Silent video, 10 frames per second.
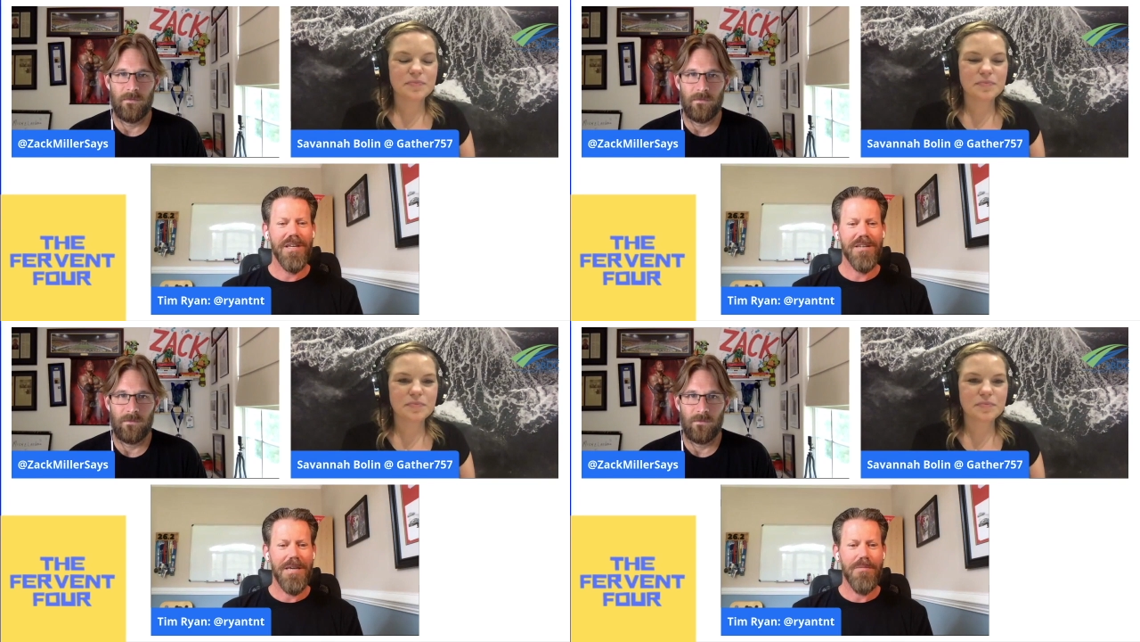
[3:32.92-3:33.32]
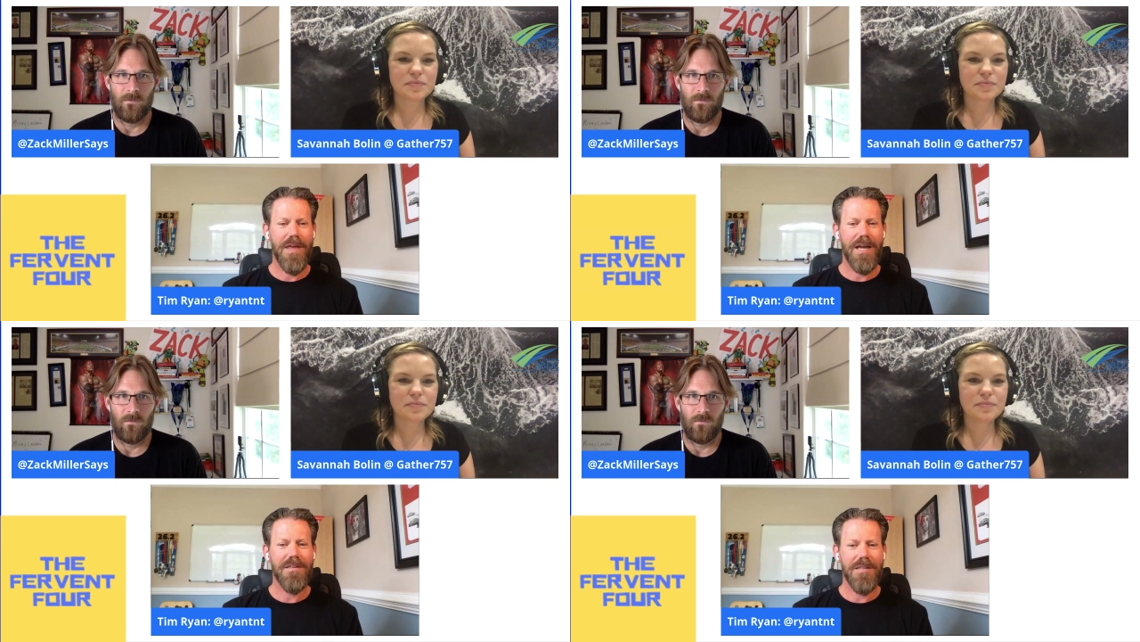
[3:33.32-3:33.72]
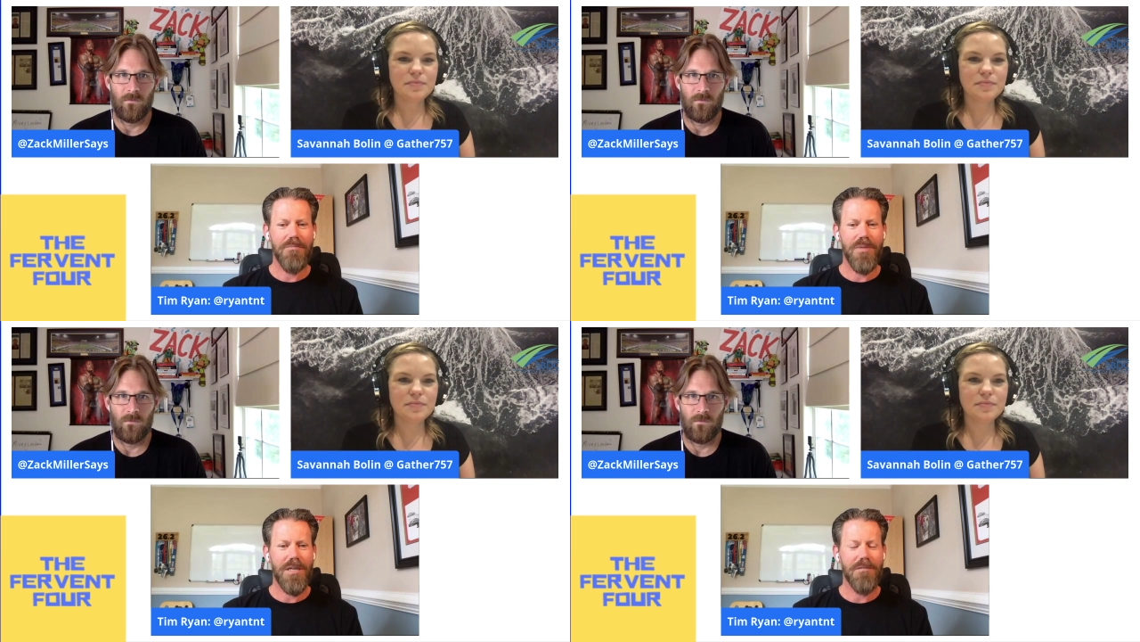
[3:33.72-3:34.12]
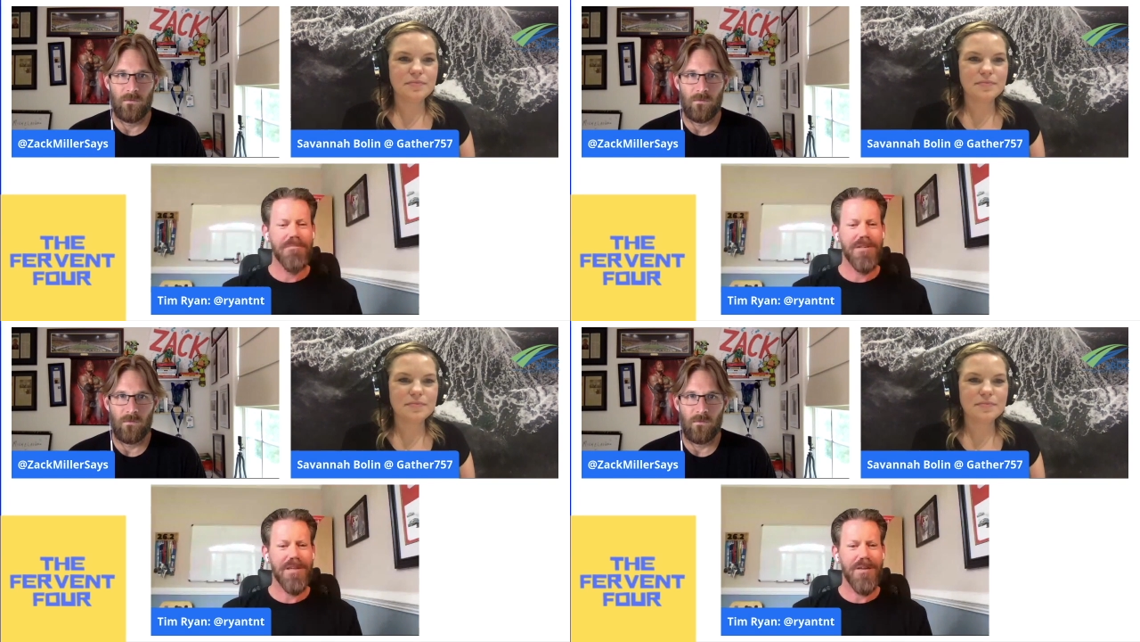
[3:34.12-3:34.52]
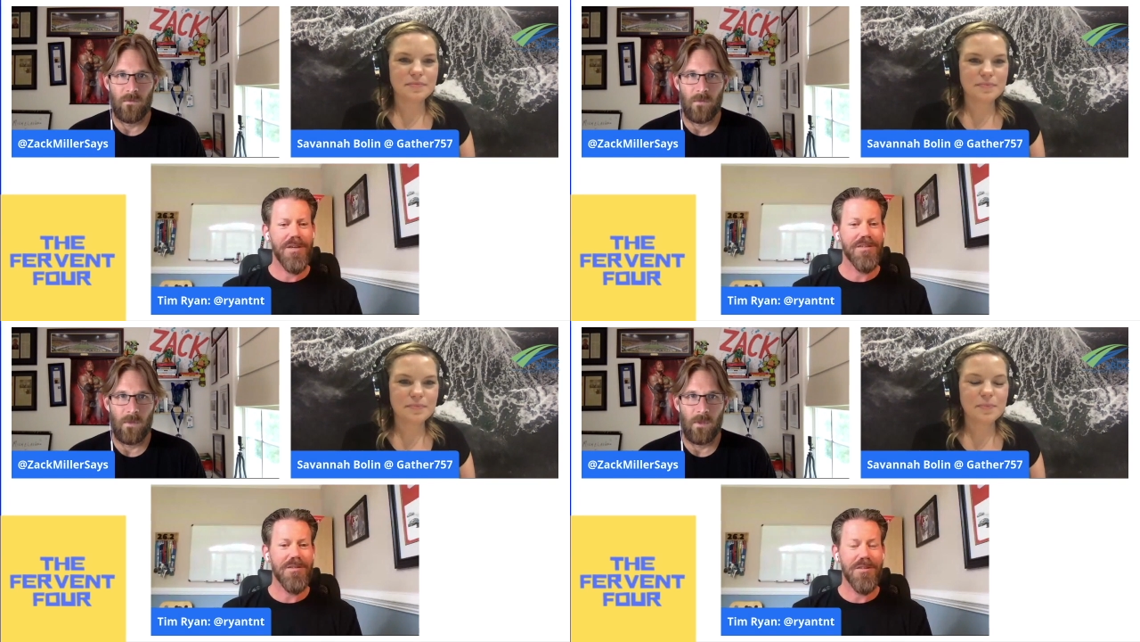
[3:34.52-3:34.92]
Speaker 1: nickname of that team be? Because I
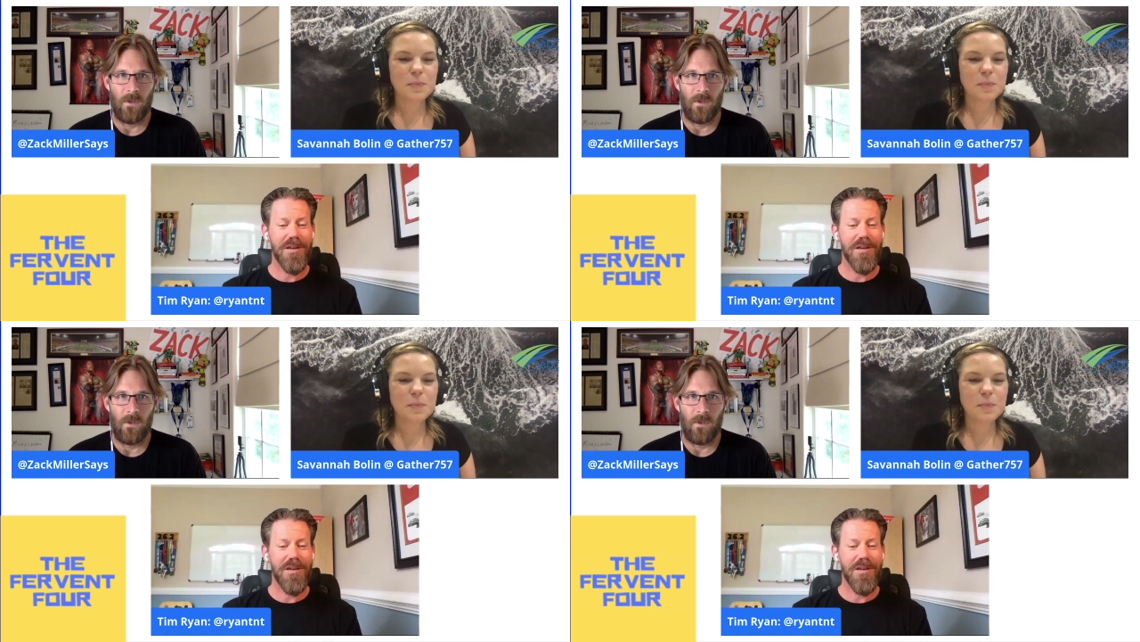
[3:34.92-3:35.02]
think that